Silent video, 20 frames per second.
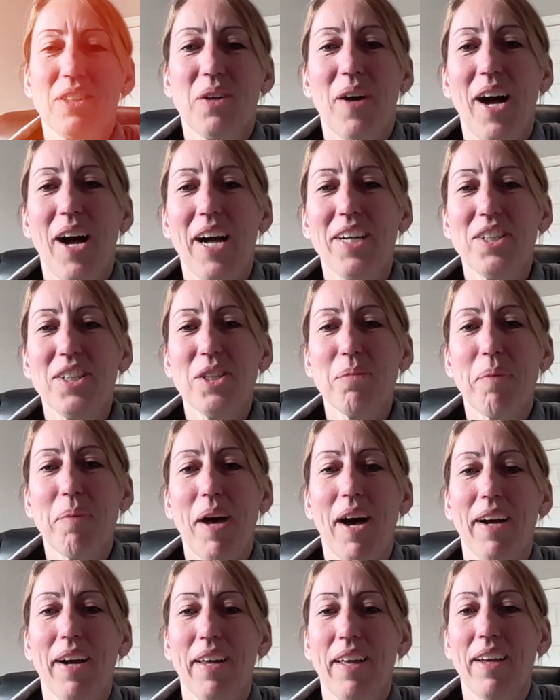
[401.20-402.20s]
So as you're
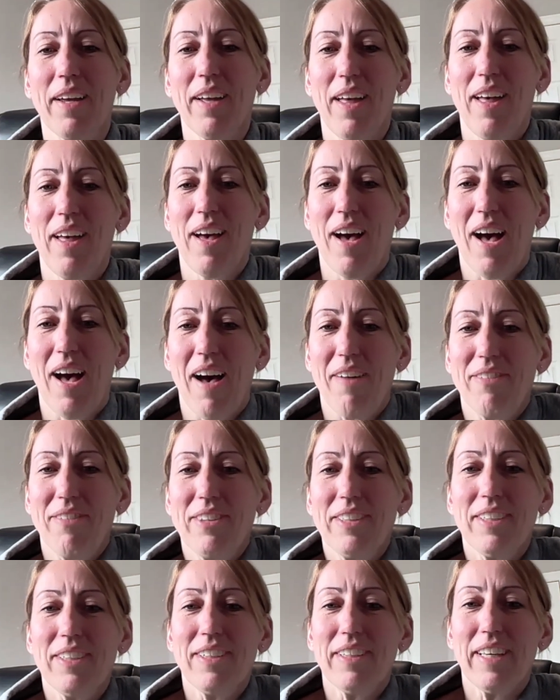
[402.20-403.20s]
packing, have a
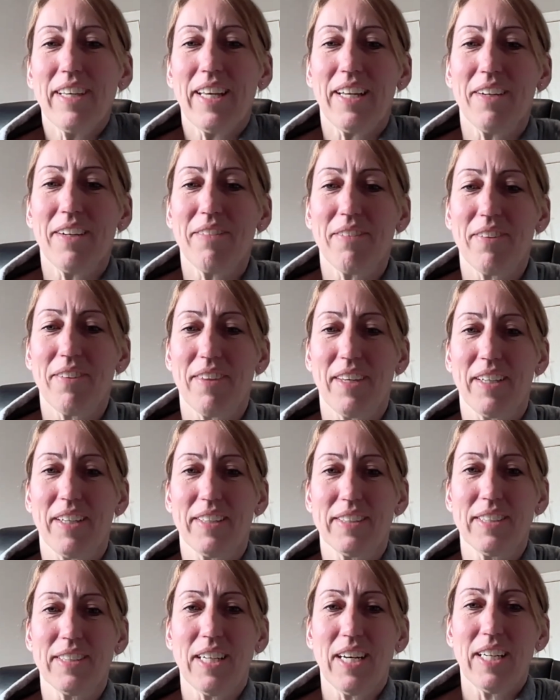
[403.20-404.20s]
little kit of
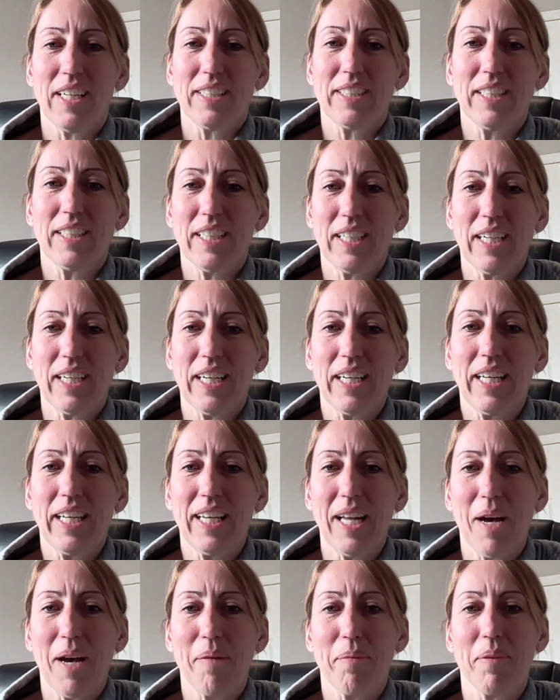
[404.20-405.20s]
things to
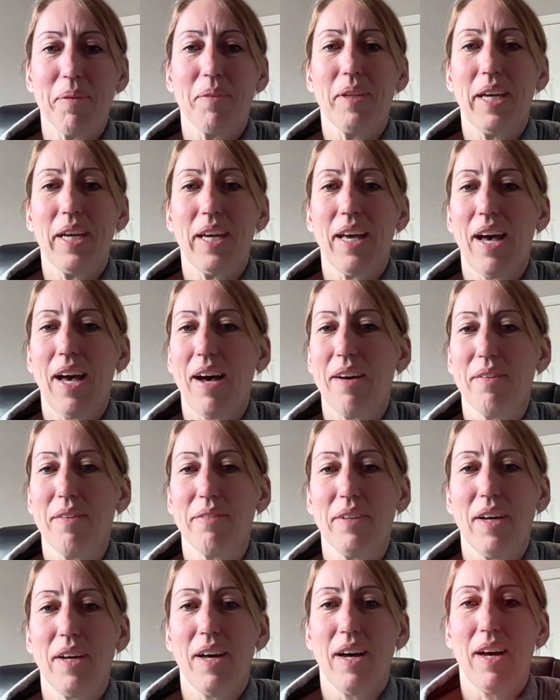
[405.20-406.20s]
clean up, like have